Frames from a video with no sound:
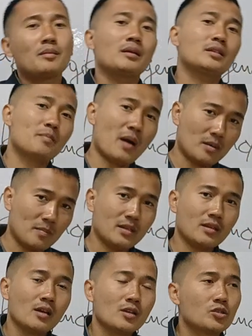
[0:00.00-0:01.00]

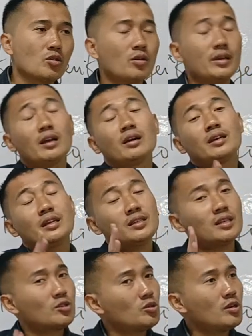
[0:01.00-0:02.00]
department. So it is
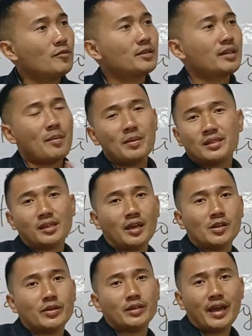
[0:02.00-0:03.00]
the duty of the cabinet
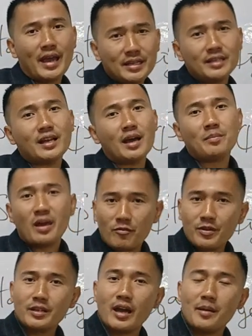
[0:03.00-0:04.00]
secretary anytime,
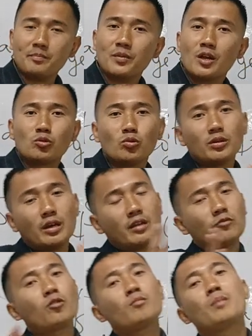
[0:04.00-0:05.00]
every time to
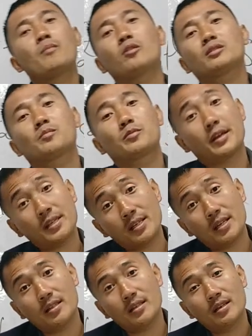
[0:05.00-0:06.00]
inform about the
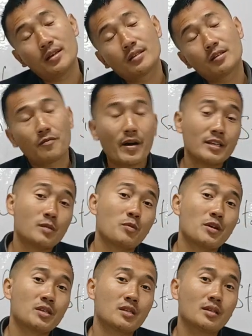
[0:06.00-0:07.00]
president, the vice
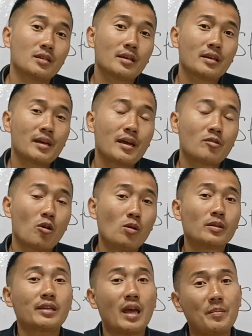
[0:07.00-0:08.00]
president, and
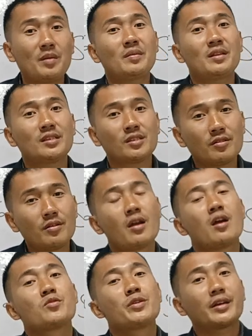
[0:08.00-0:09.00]
all the cabinet
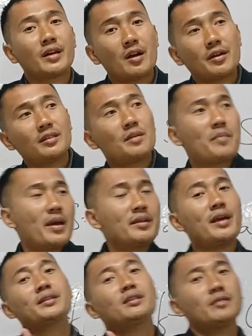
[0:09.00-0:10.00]
minister regarding the main
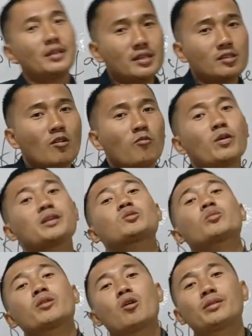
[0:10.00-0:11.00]
activities of what is
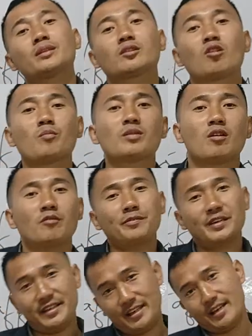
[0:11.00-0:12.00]
going on in the government
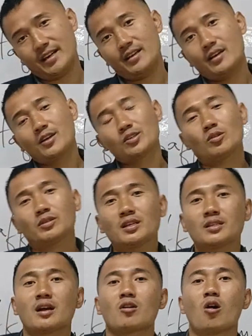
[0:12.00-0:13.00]
of India. So these are